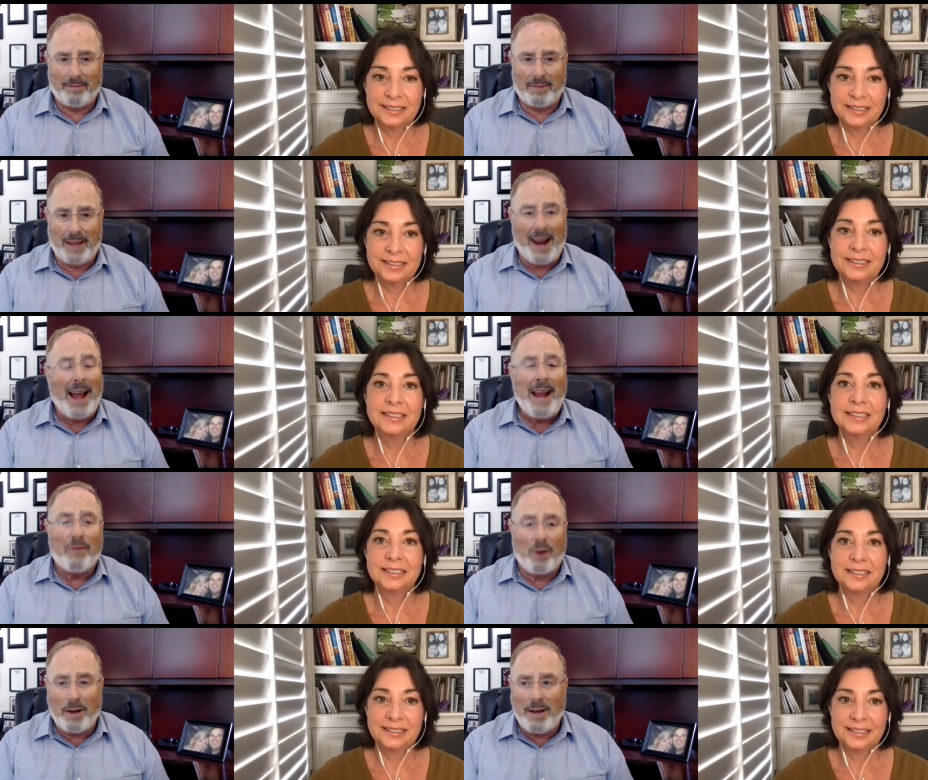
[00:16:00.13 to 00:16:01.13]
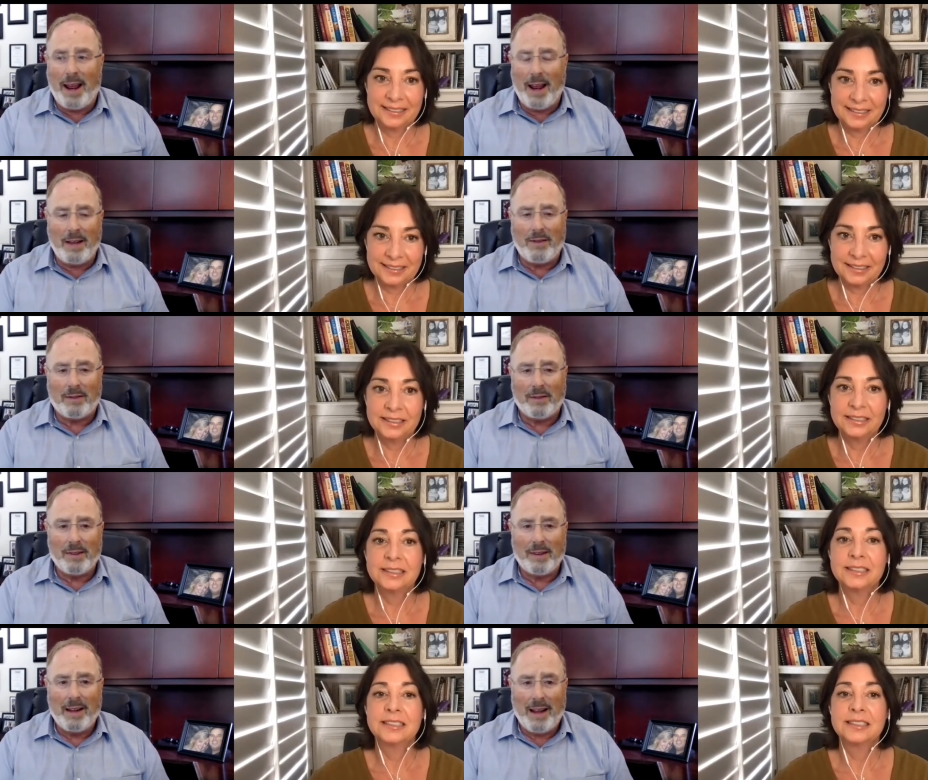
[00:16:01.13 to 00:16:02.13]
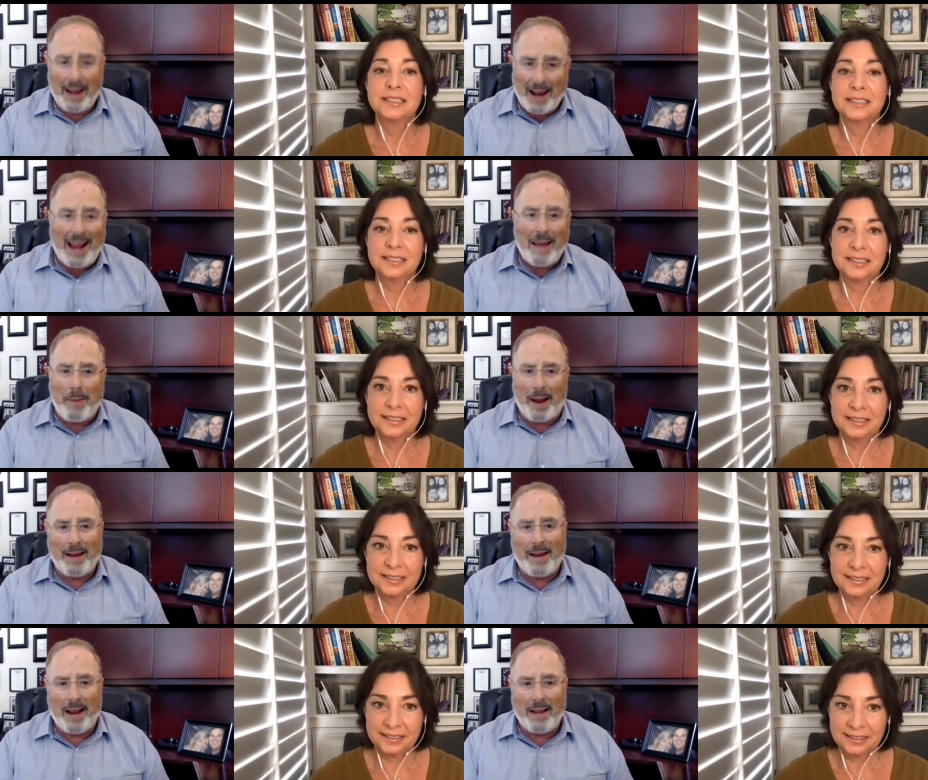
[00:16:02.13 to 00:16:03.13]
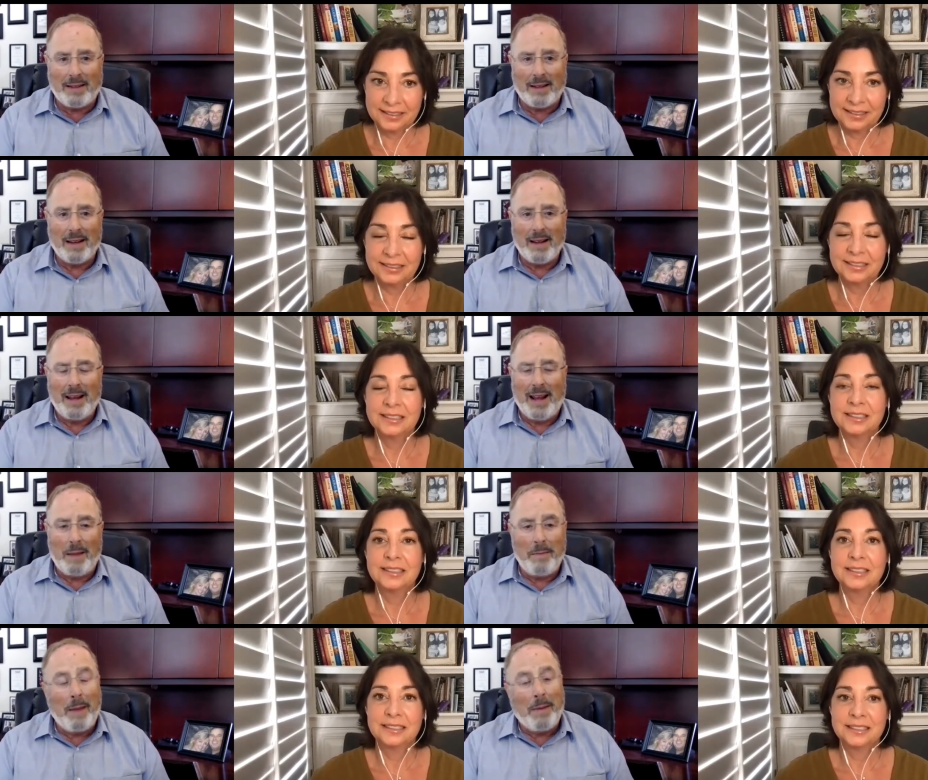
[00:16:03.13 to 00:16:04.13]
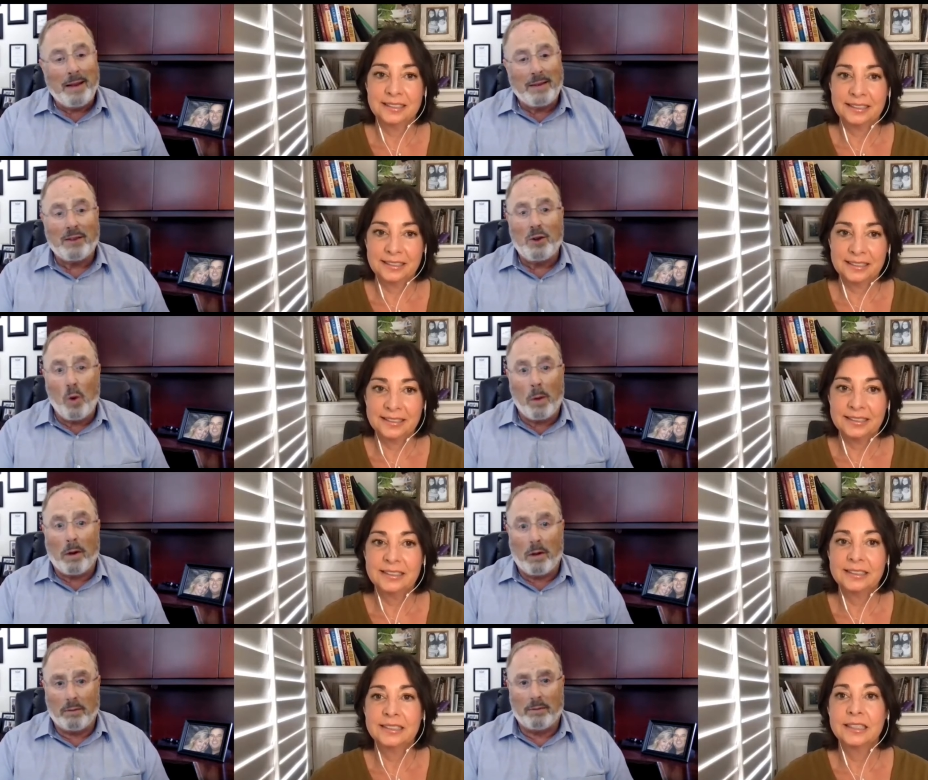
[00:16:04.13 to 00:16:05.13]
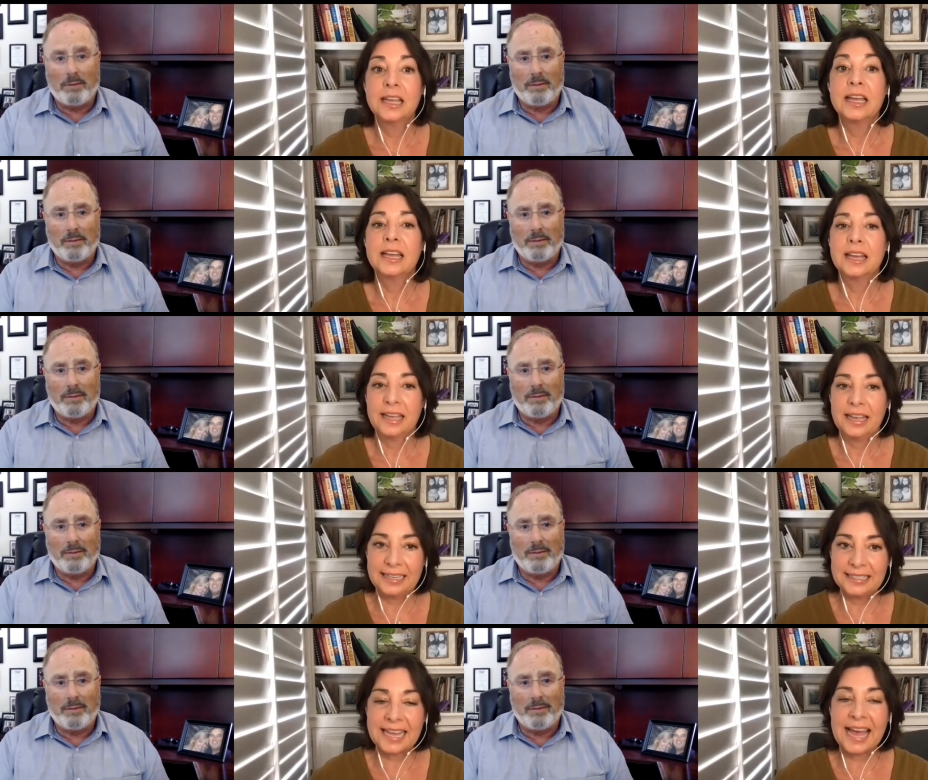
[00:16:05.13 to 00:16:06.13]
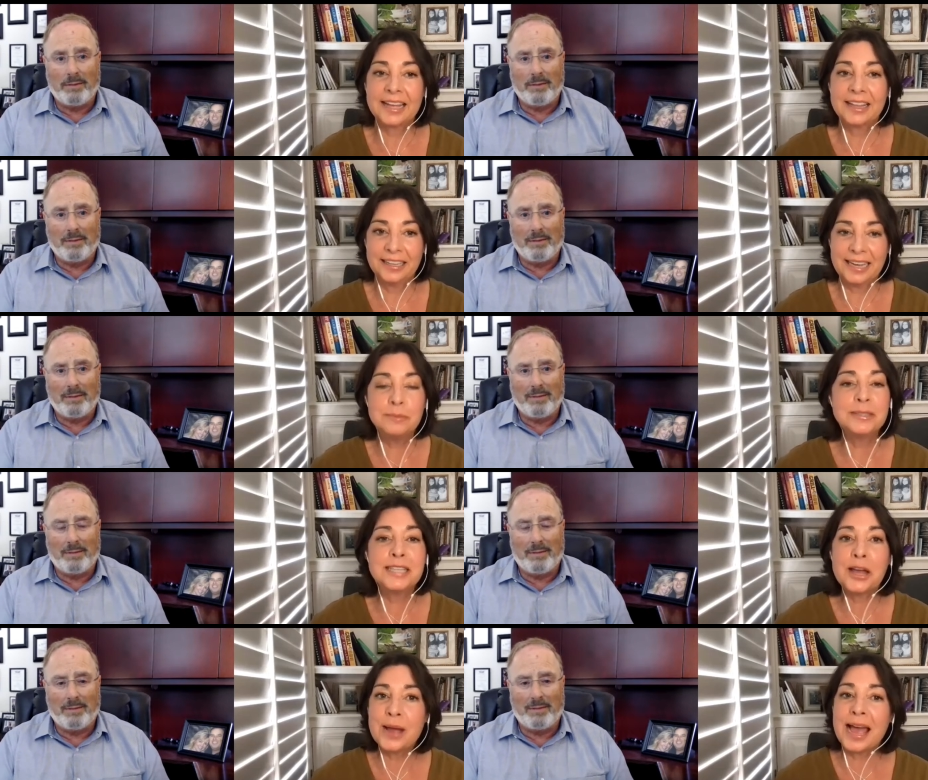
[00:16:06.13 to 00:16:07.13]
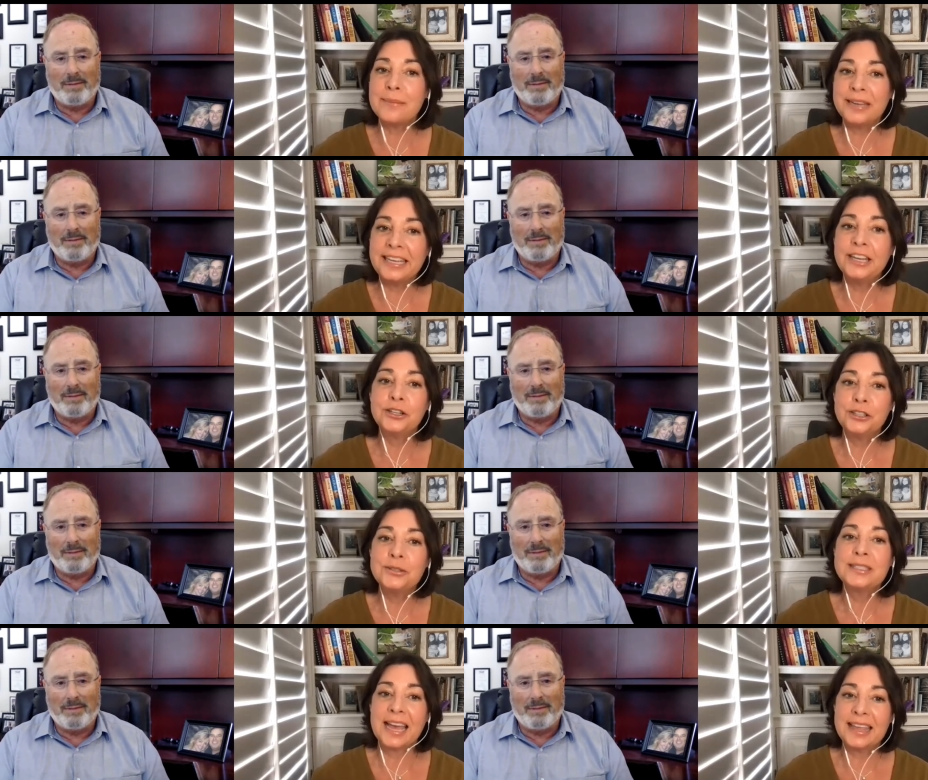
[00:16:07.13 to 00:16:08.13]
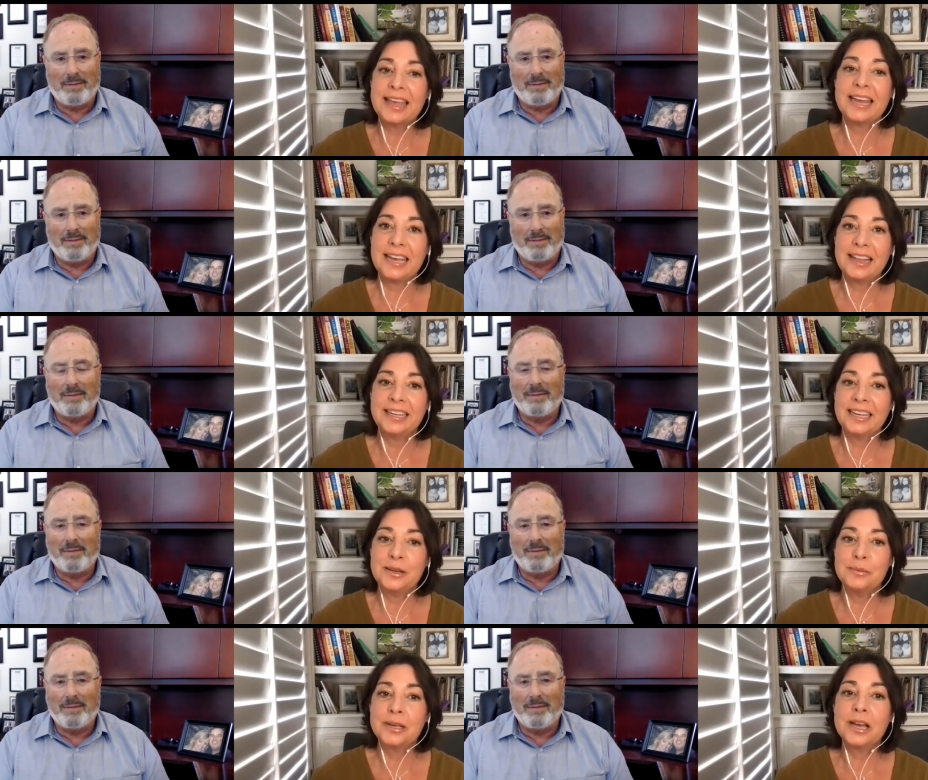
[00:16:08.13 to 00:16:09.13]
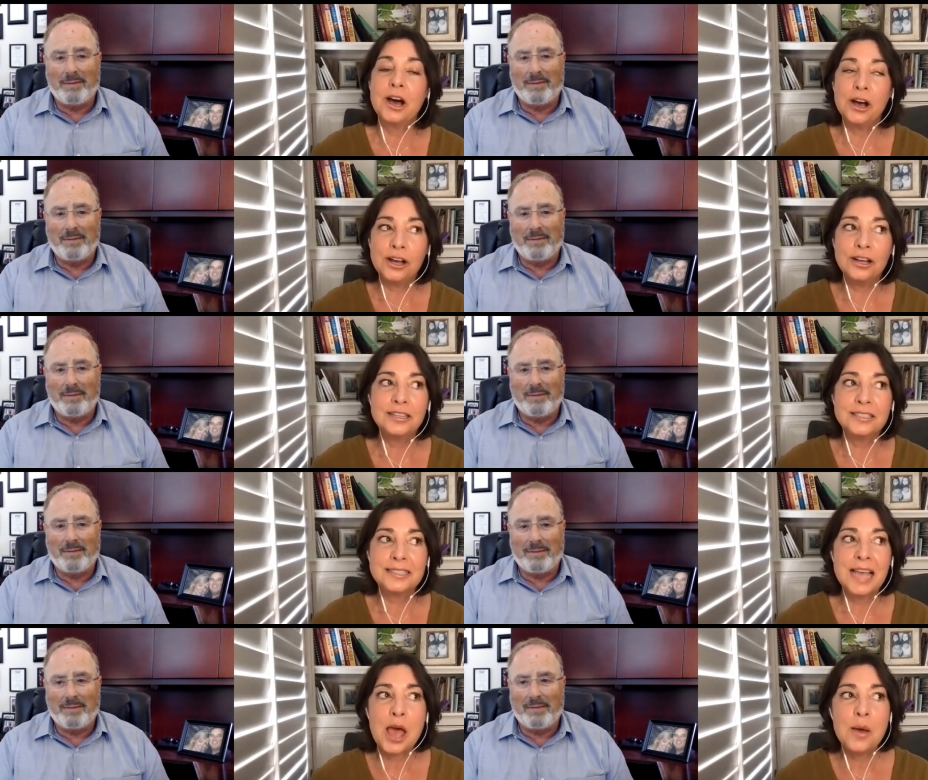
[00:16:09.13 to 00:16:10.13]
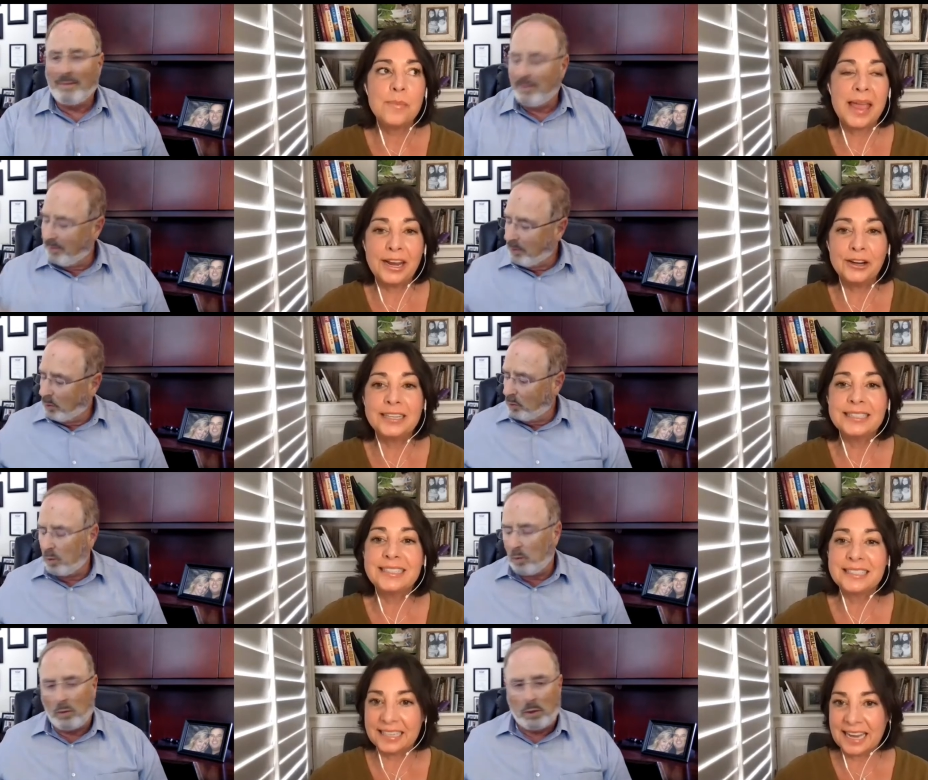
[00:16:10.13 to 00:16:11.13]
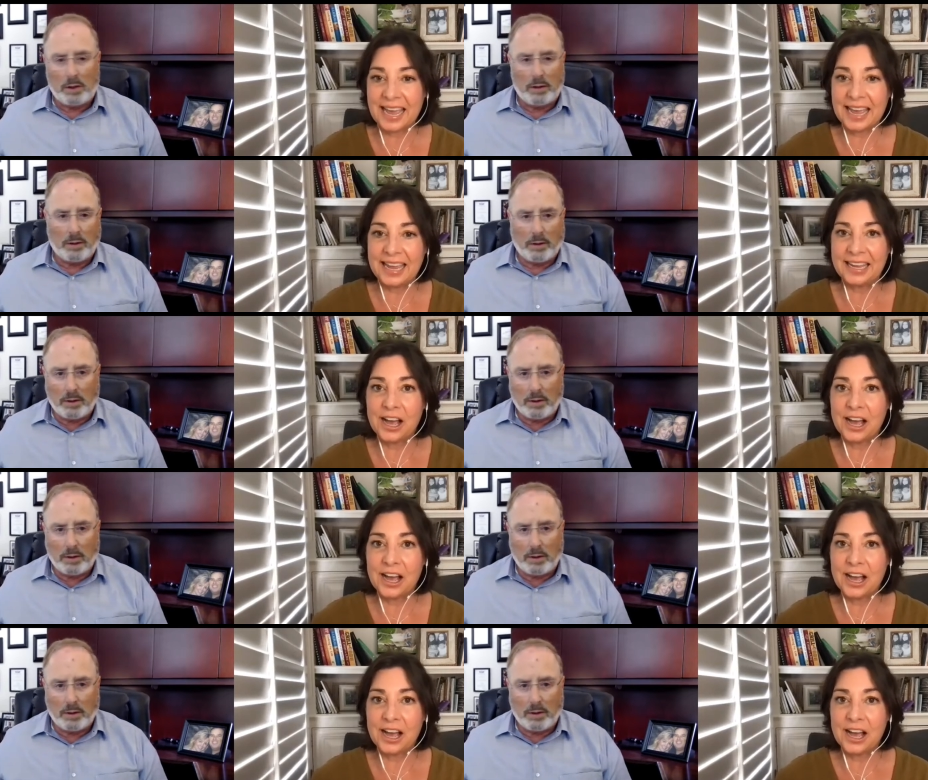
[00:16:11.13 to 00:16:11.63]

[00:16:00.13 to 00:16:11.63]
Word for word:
Speaker 1: And I have good days and I have bad days. And maybe this is normal.
Speaker 2: Exactly. I'm so happy to hear you say that, Elliot, because parents today